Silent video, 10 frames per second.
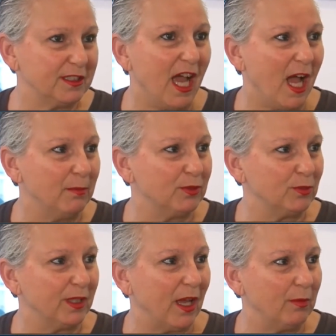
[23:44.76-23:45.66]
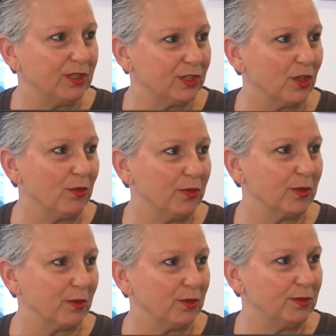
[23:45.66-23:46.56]
times when I would just go
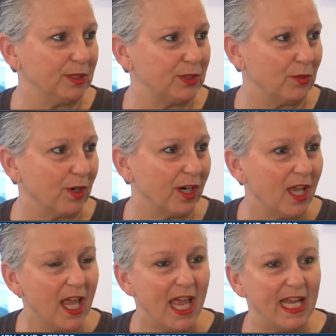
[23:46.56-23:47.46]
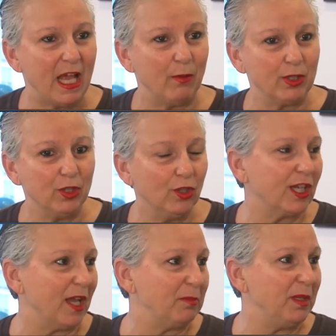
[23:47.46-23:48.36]
through the grocery store, and I would
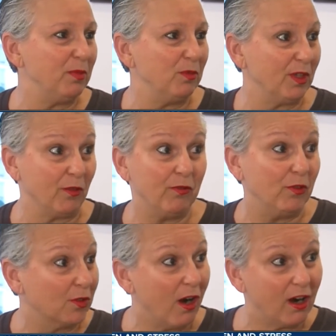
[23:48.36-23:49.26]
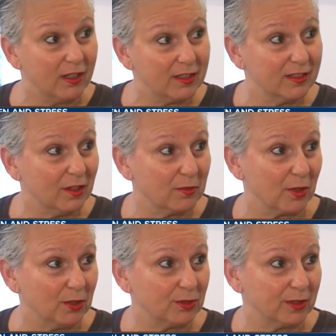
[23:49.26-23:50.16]
look at people with a full cart
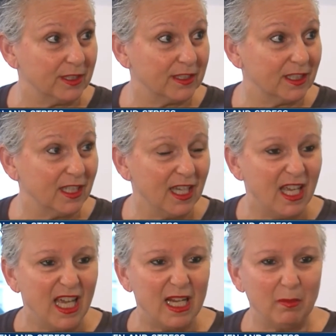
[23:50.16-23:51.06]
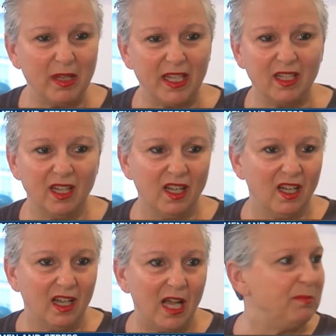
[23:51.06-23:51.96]
of groceries, and I'm like,
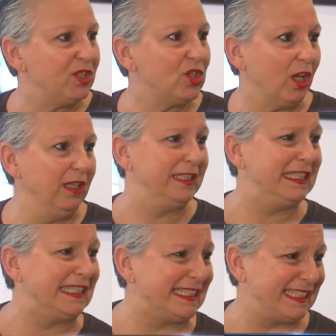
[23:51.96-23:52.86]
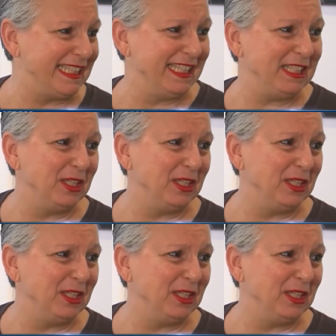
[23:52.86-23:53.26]
I'd be jealous.